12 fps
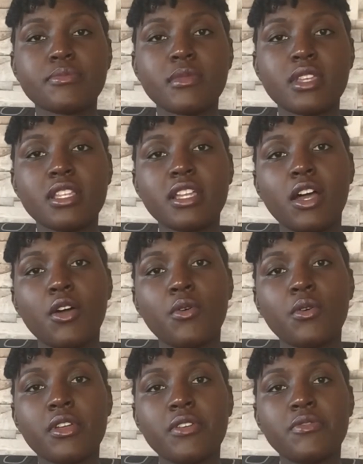Now,
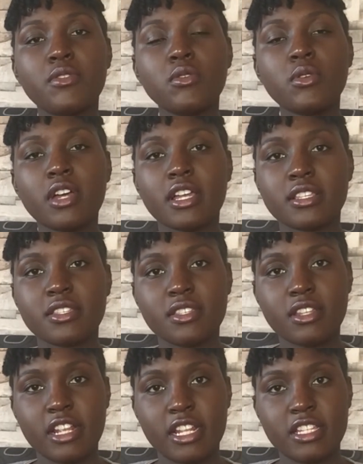if you look at
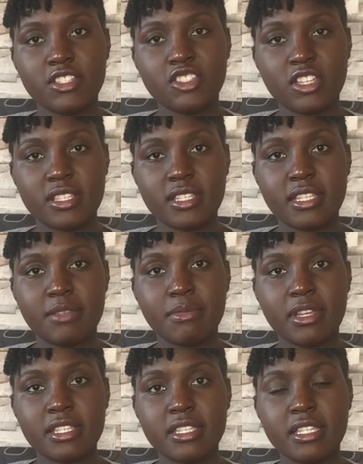religious
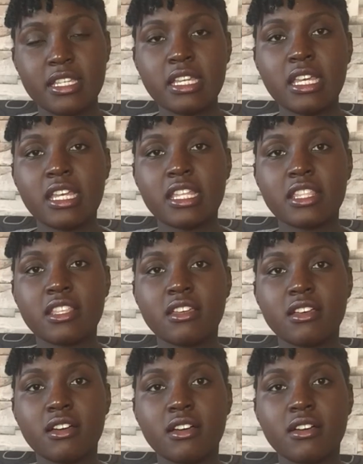liberty,
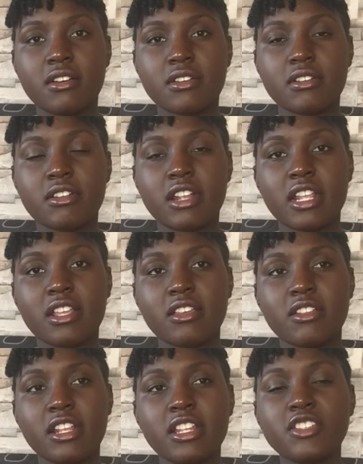
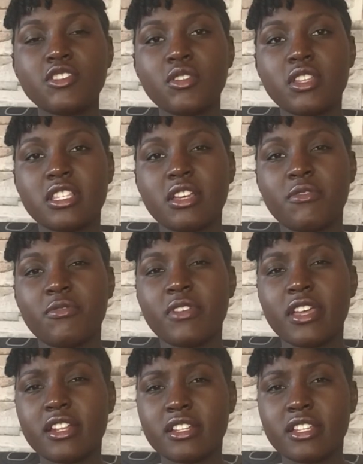religion is a
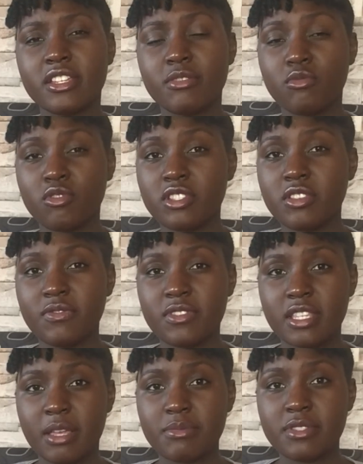very emotive
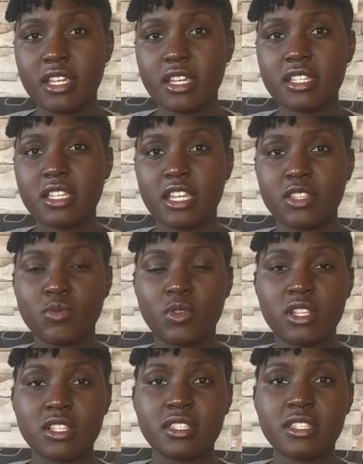subject, as
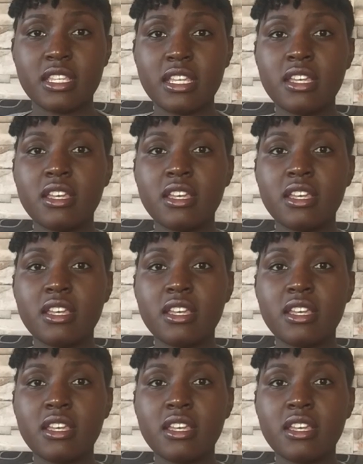we'll see,